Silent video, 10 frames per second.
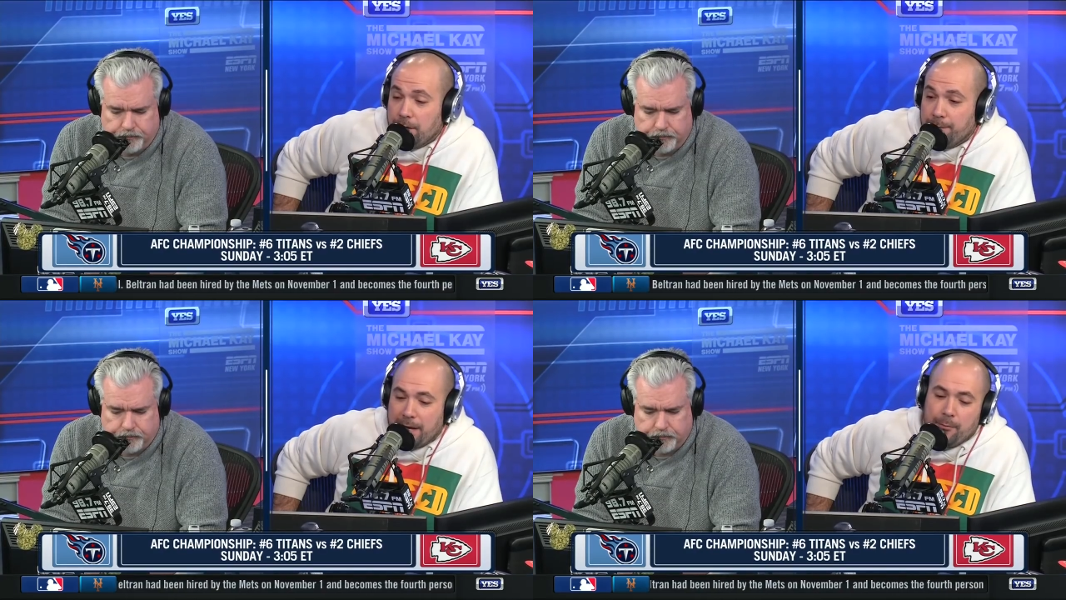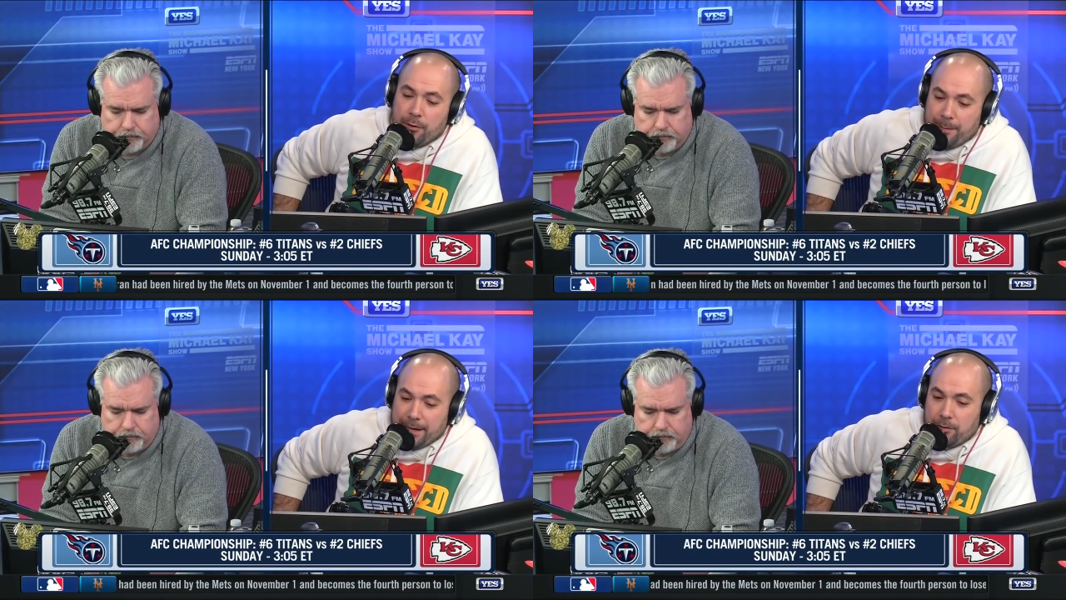Speaker 1: But I'm
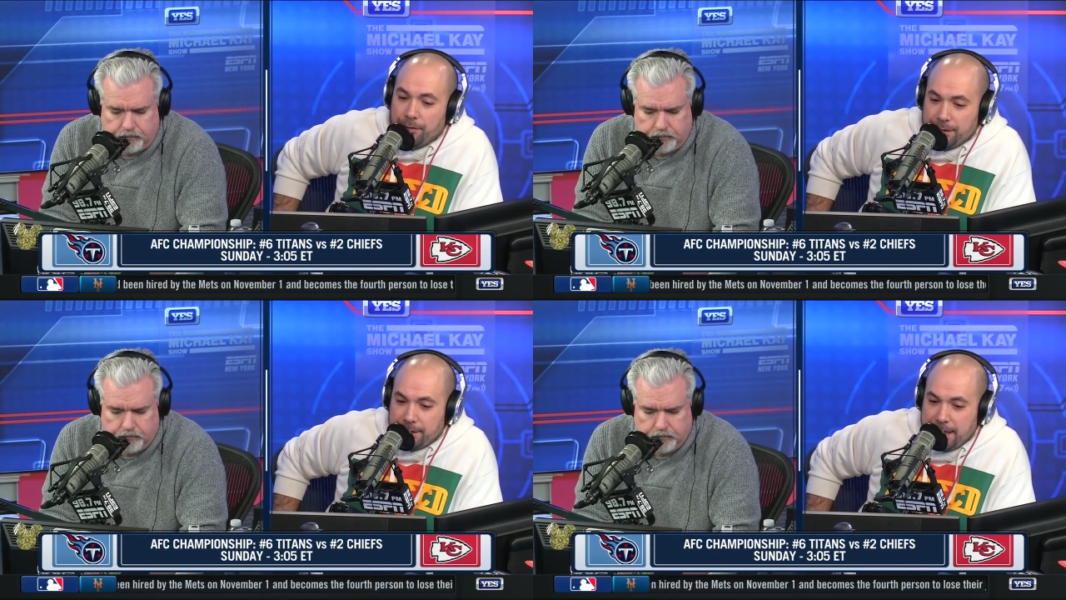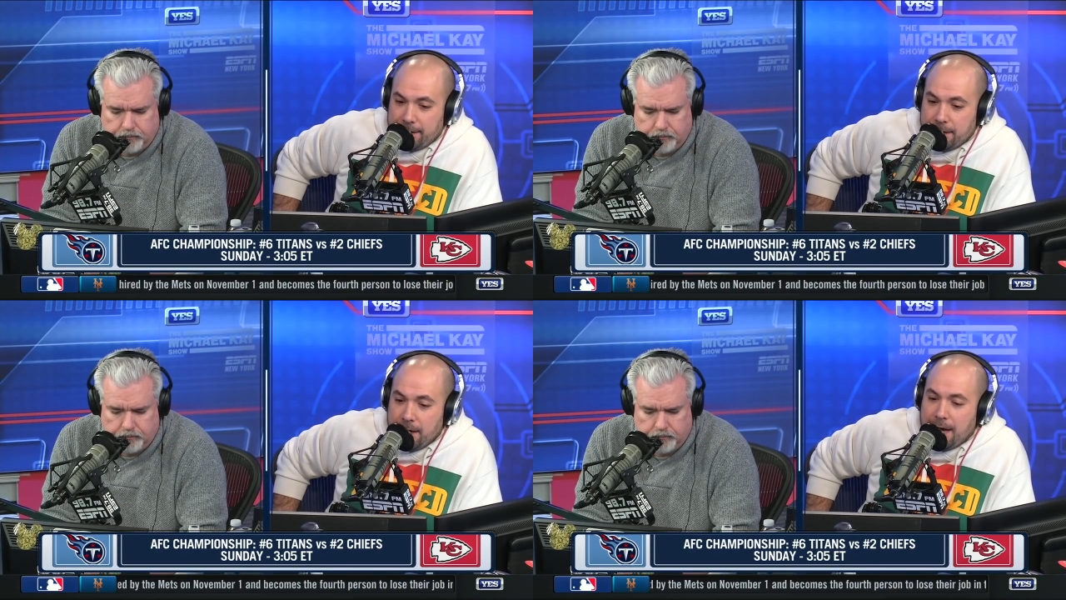with Michael in this
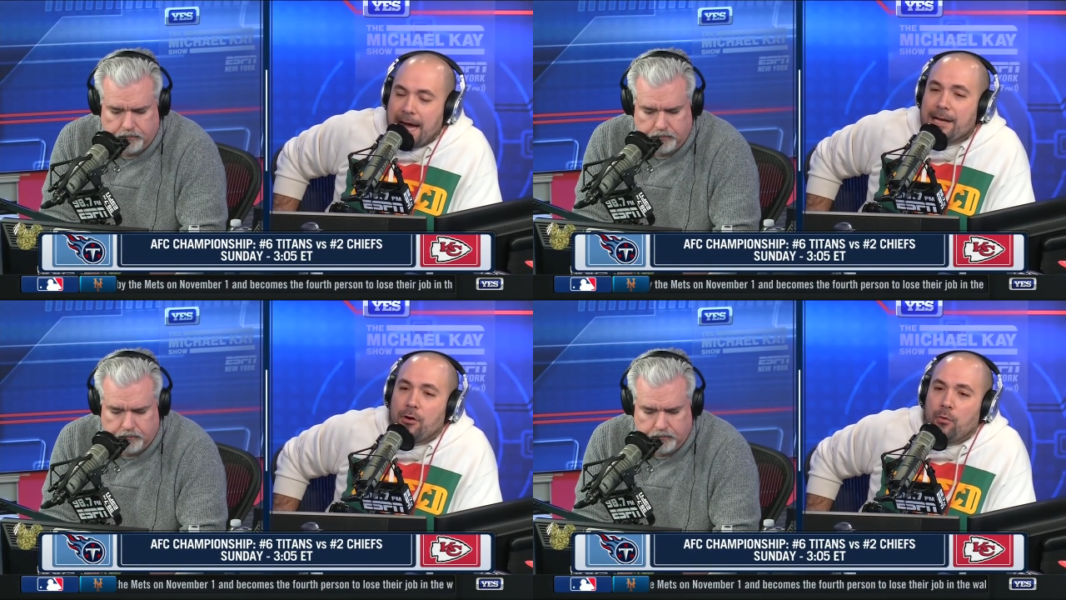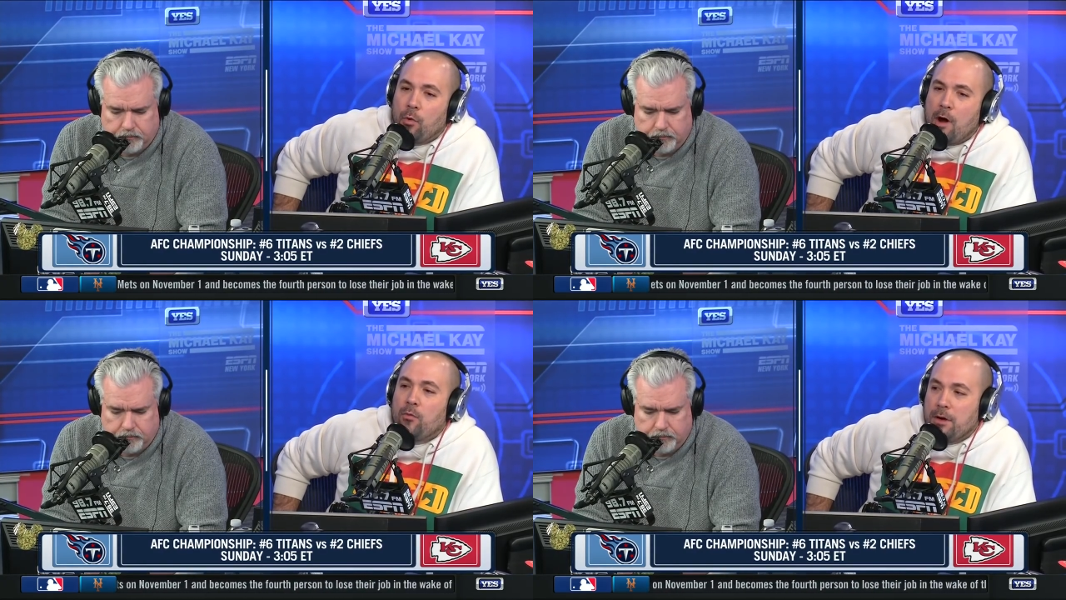case. I don't
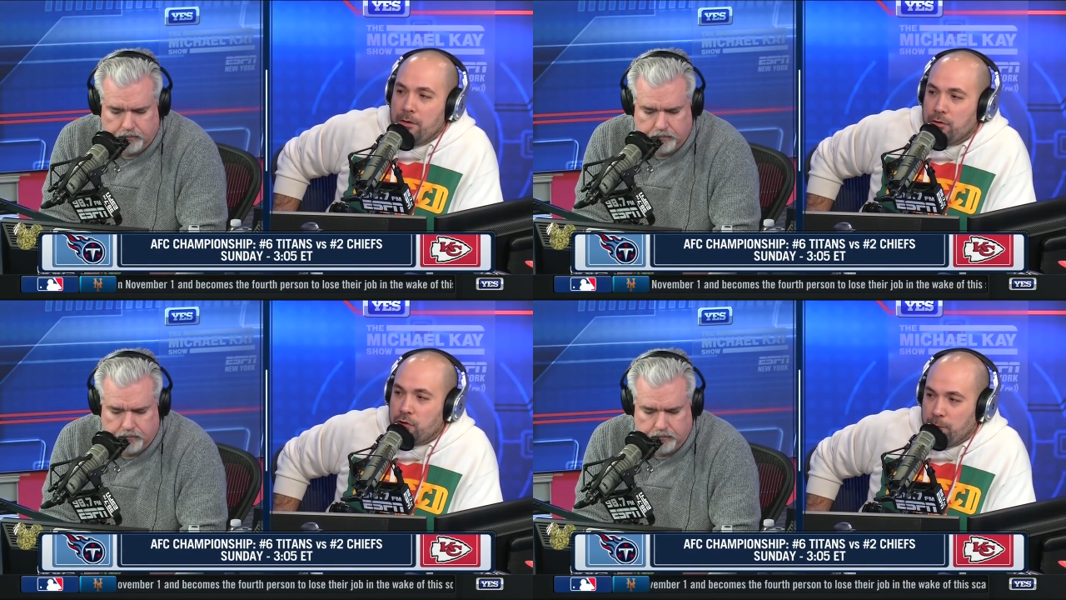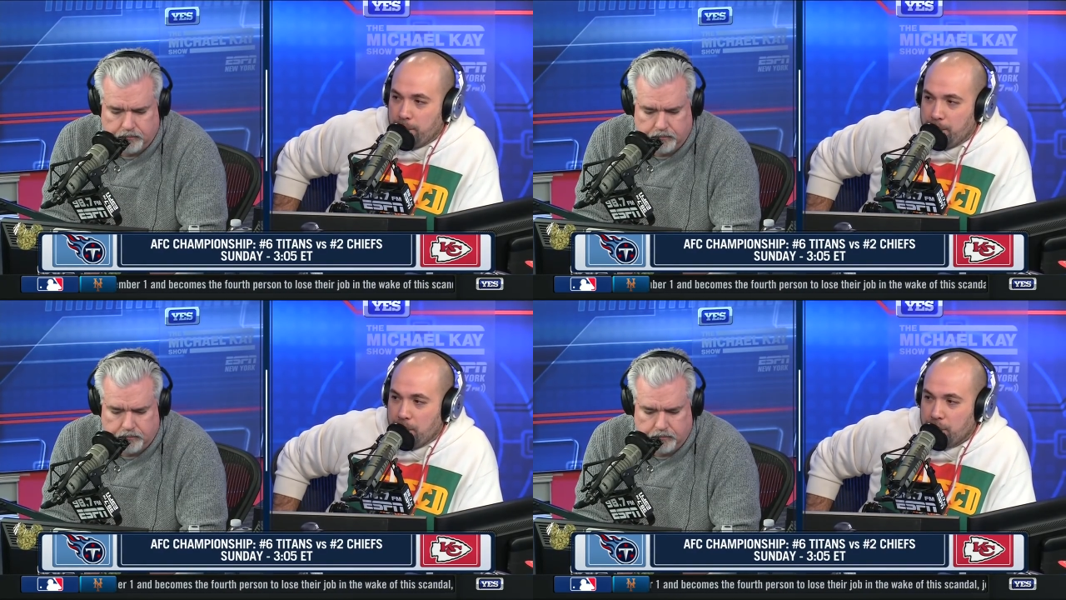want one of those
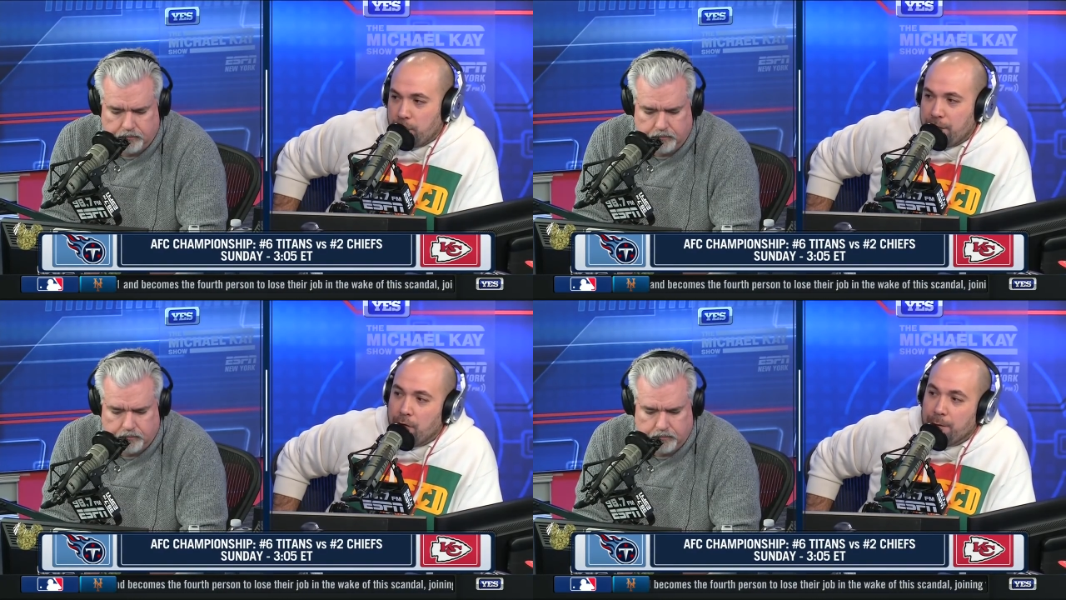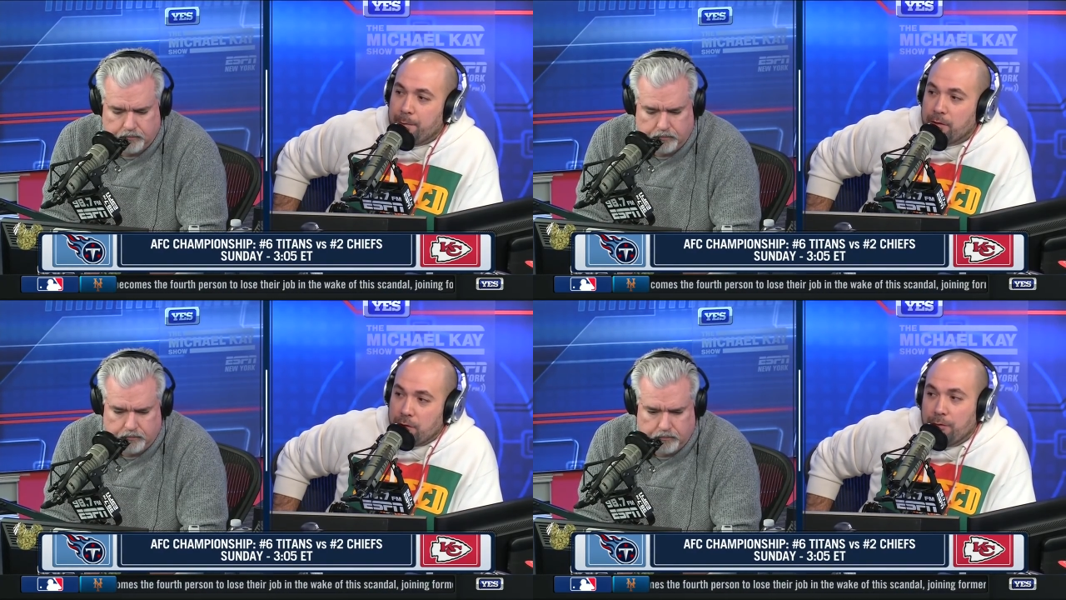Super Bowls where the only
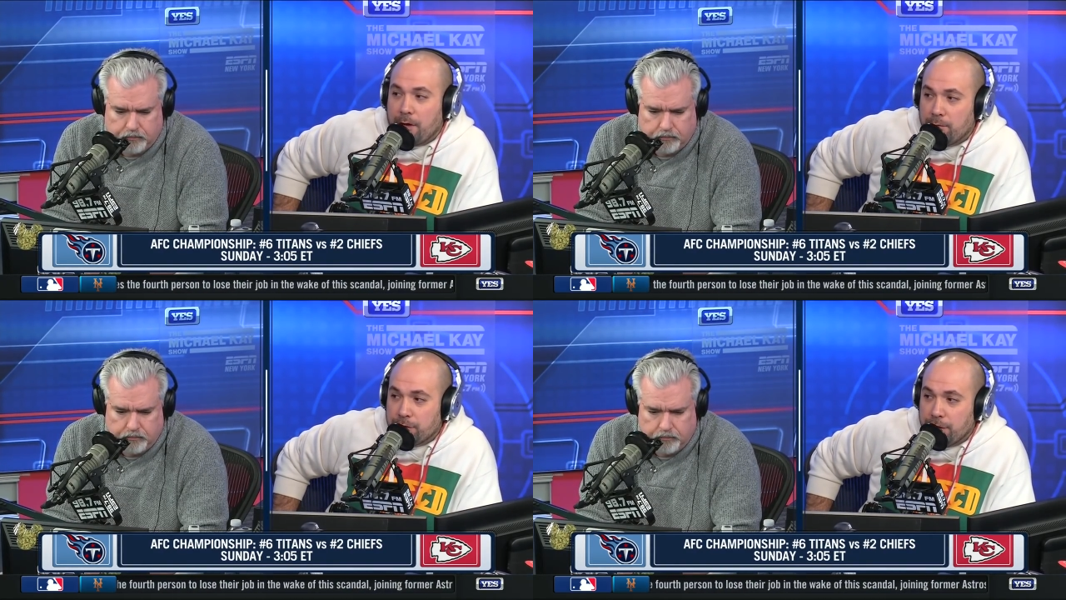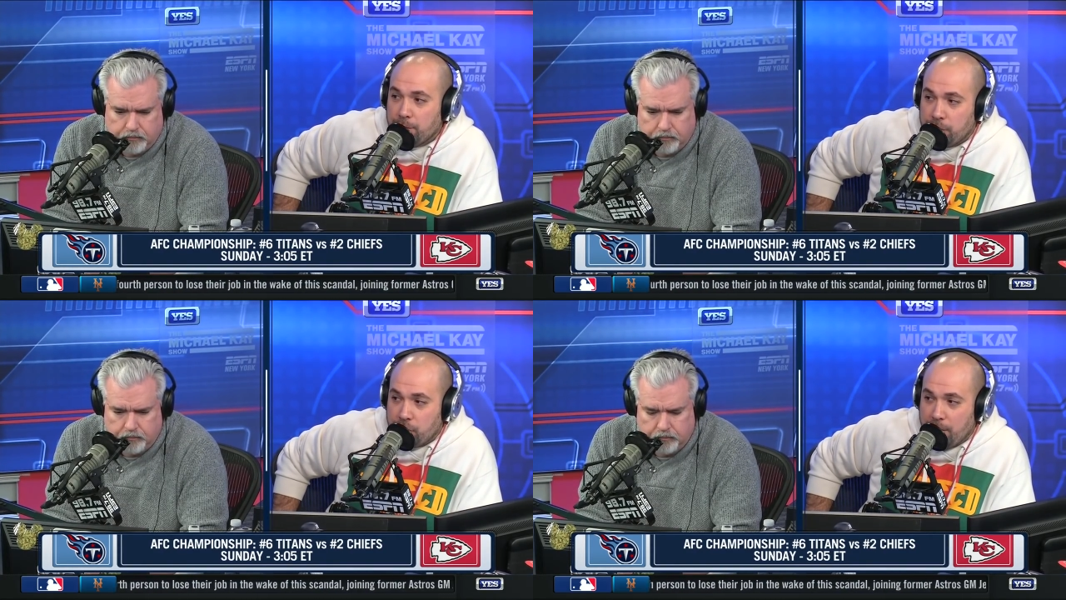person who thought it was good was Trey